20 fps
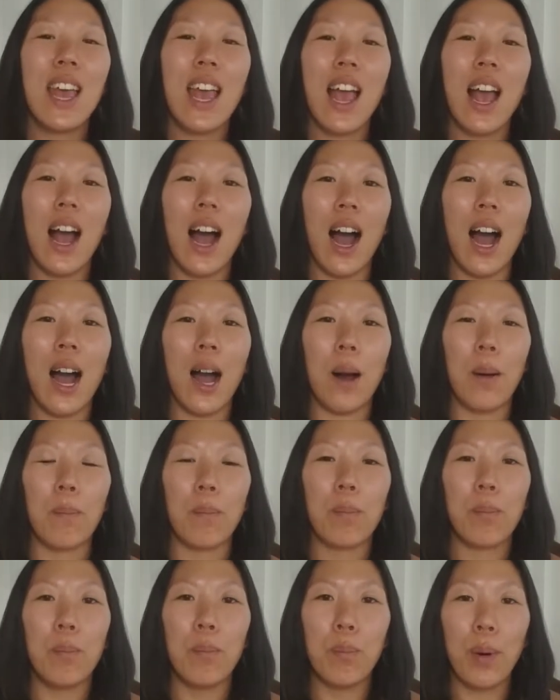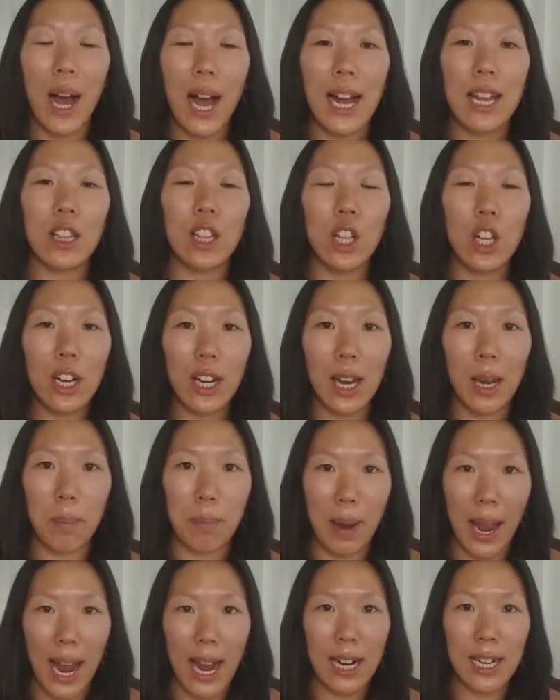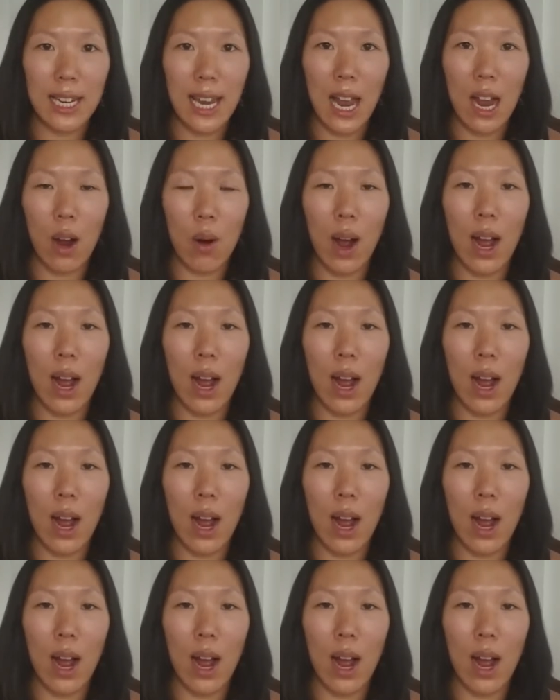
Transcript: But looking back now,